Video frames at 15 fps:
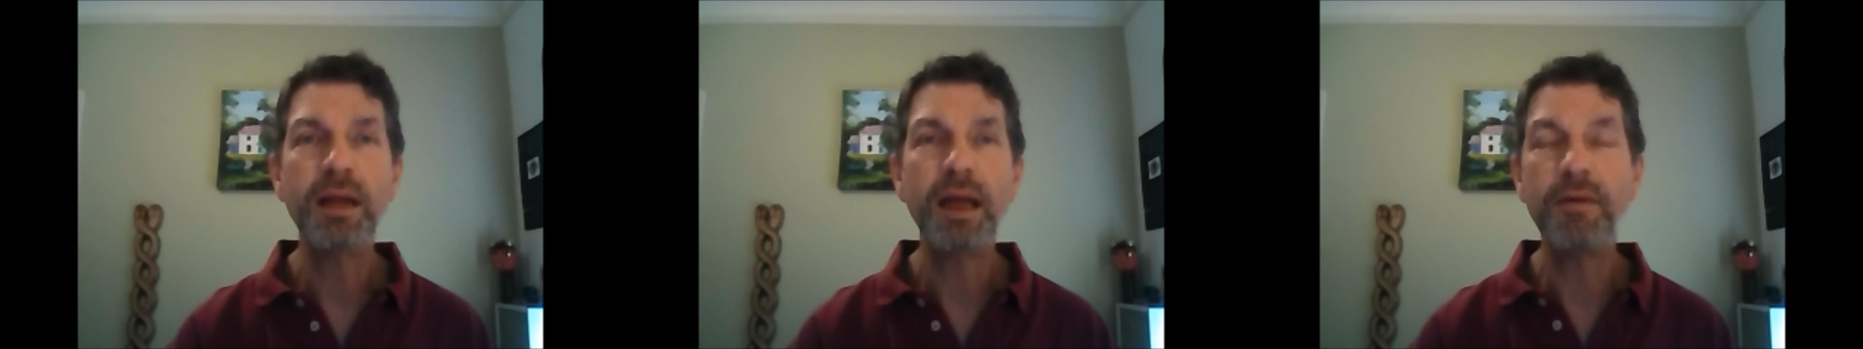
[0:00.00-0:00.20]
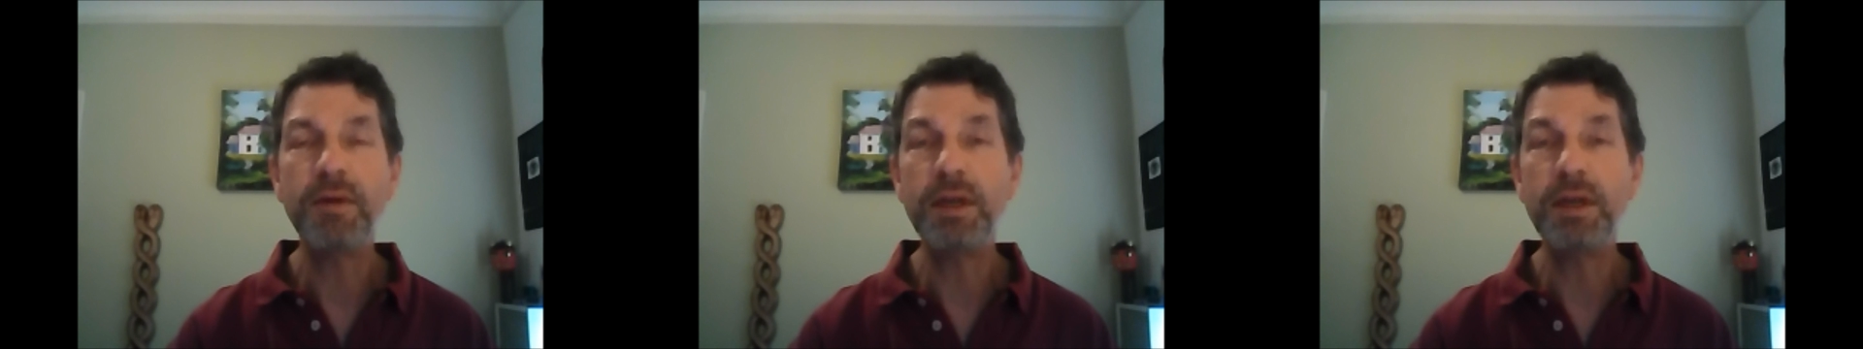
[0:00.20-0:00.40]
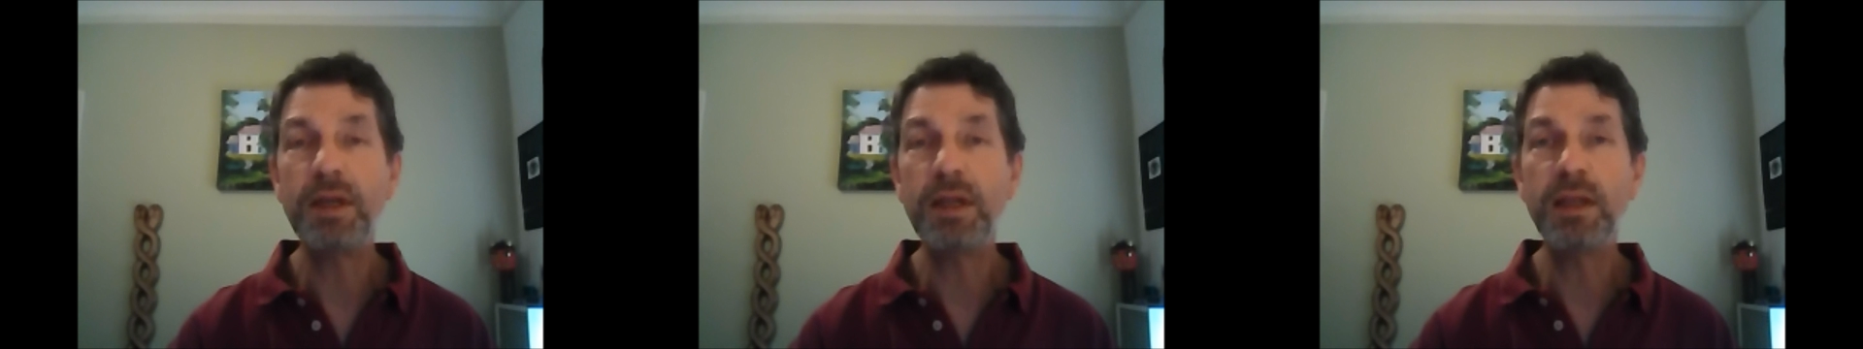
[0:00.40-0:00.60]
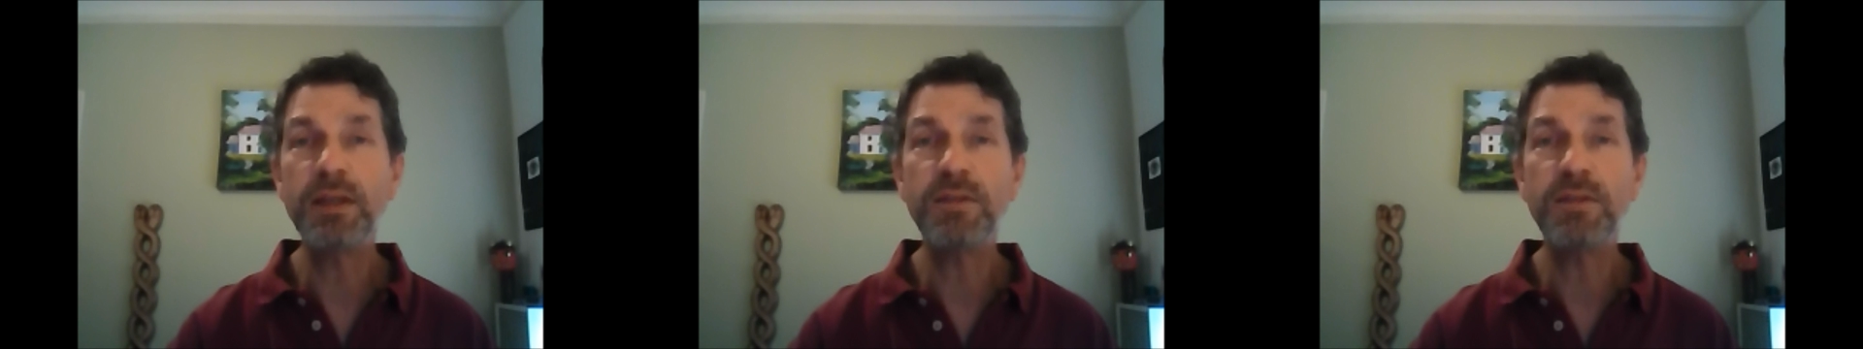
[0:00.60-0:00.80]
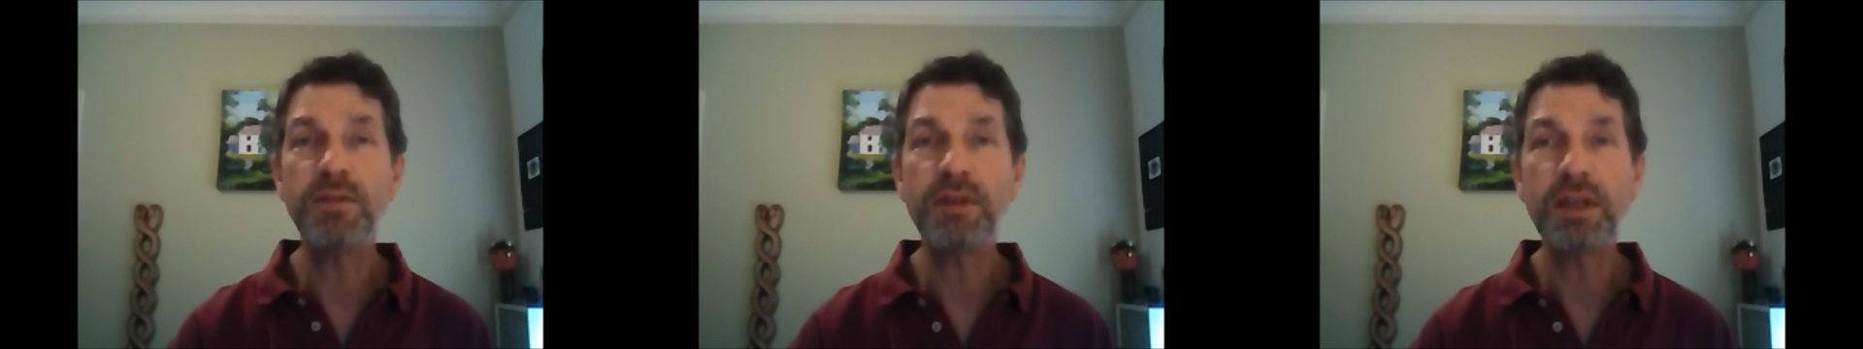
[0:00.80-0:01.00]
and we did
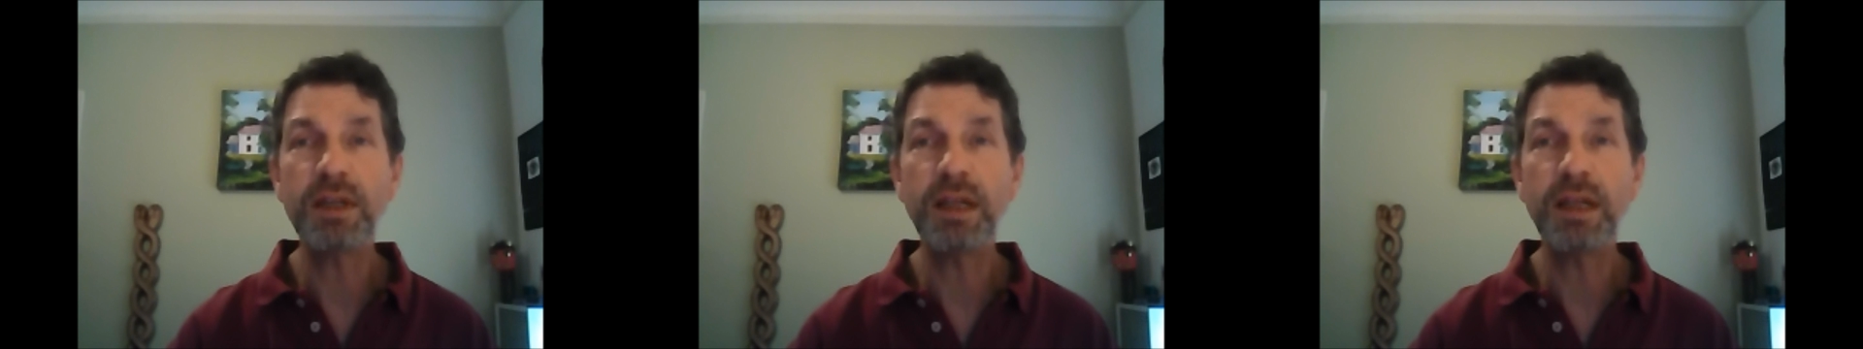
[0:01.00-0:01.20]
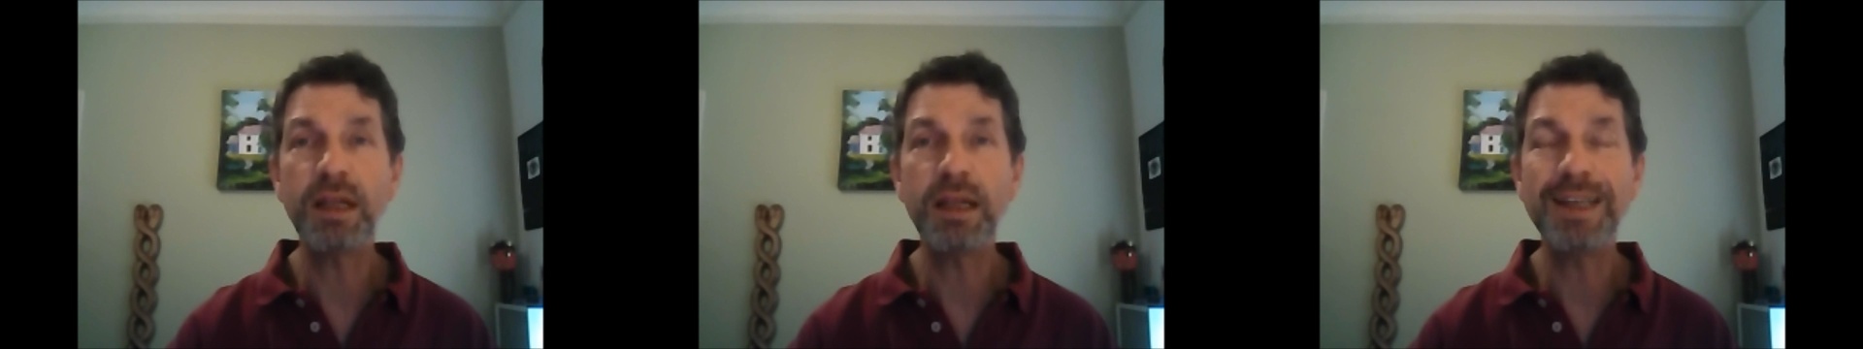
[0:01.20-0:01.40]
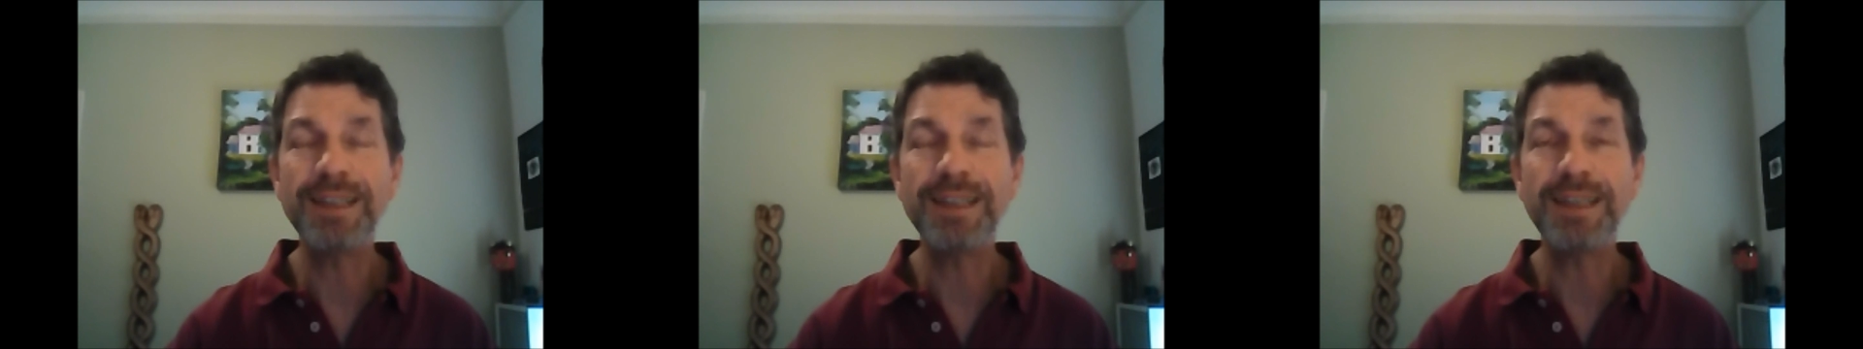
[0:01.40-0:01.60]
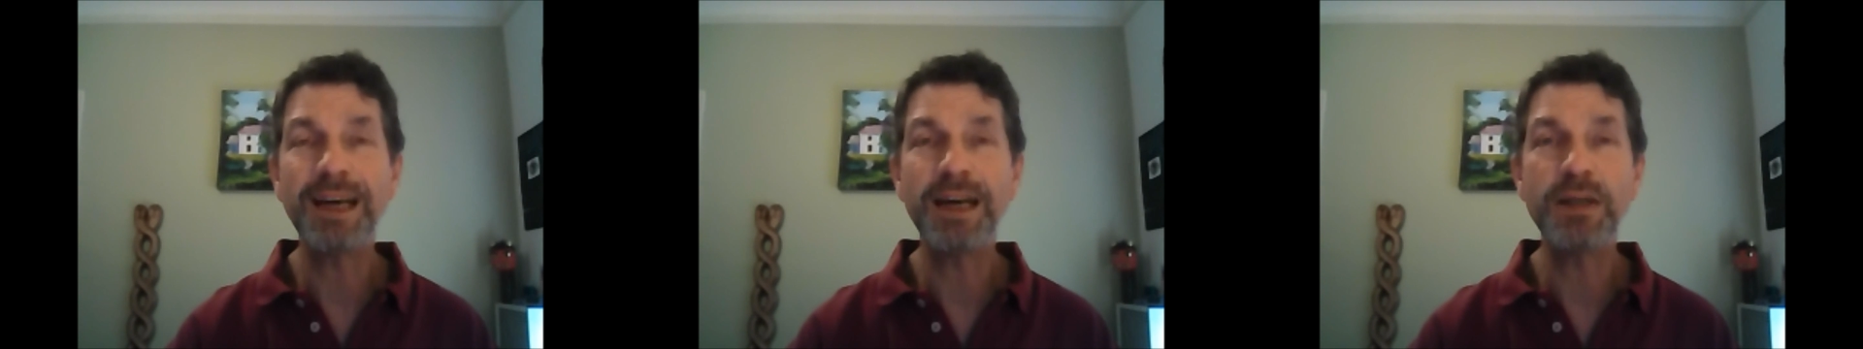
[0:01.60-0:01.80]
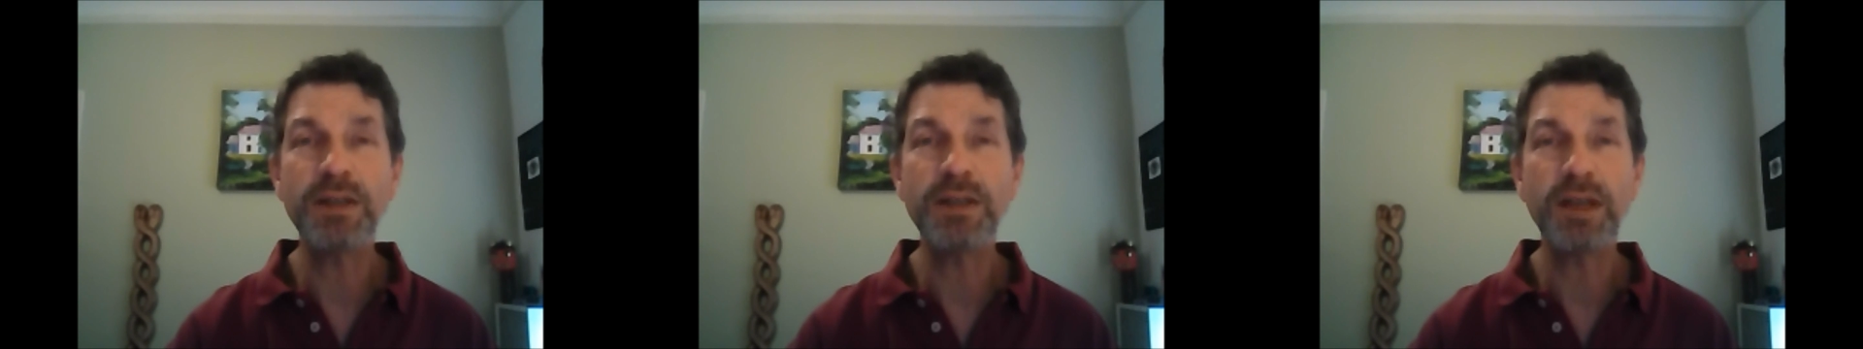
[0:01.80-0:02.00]
this for the
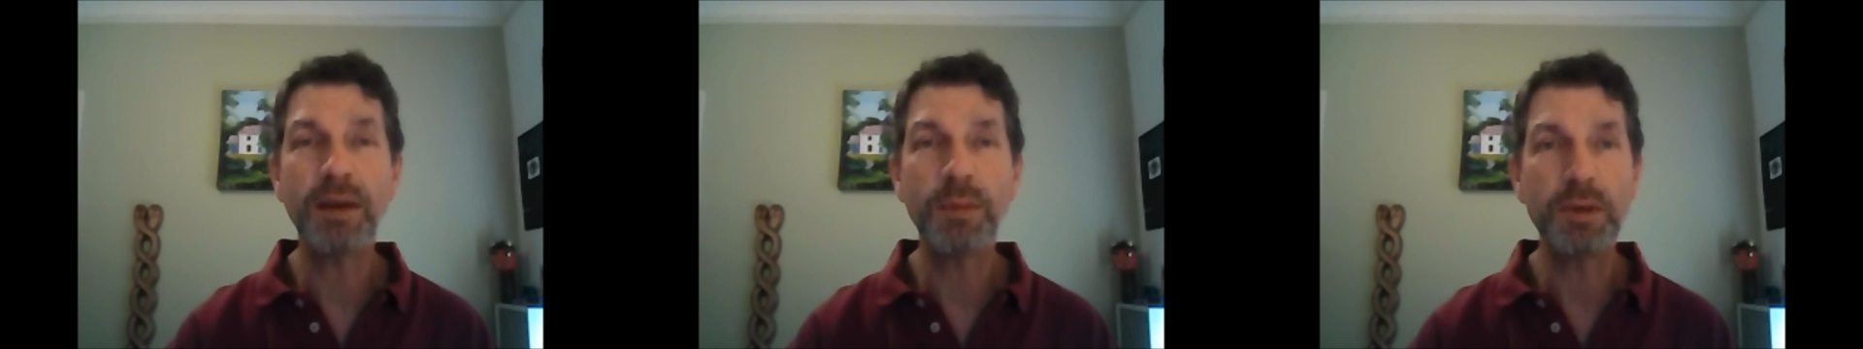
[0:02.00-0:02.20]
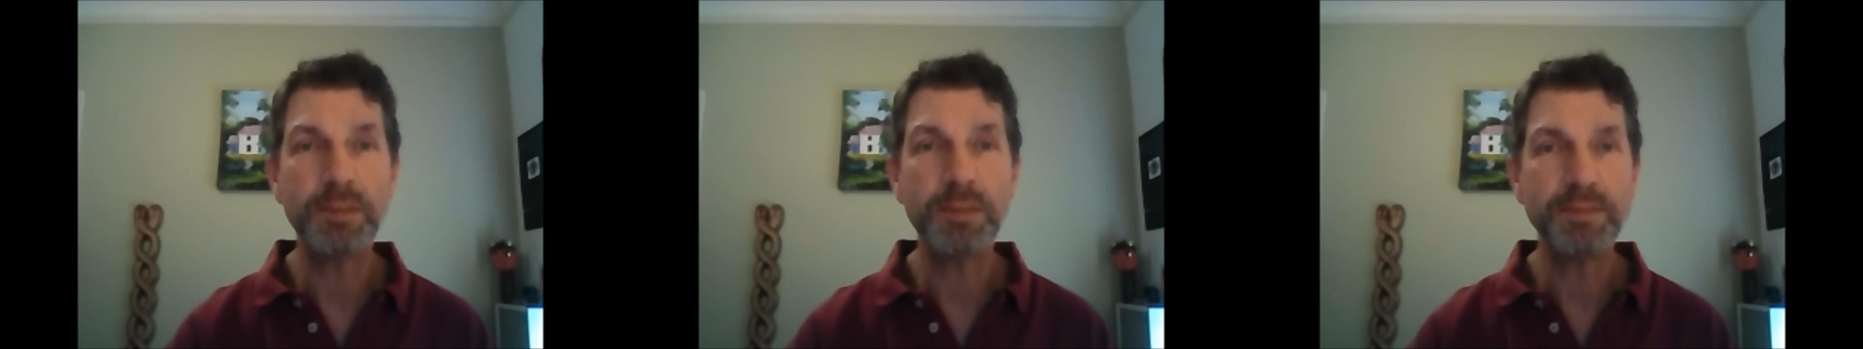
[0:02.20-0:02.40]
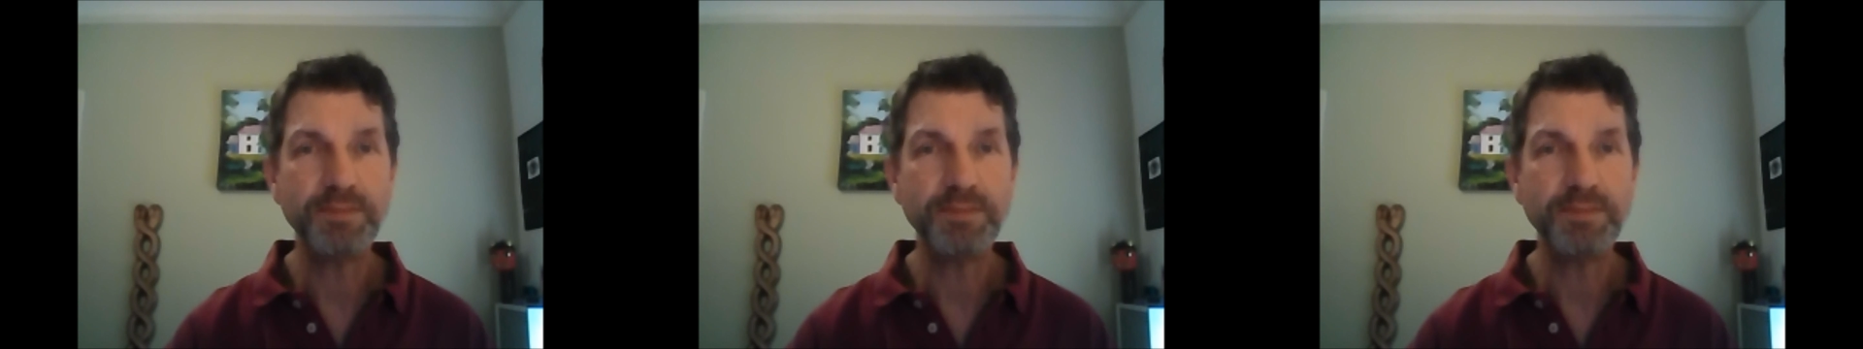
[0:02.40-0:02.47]
entire summer.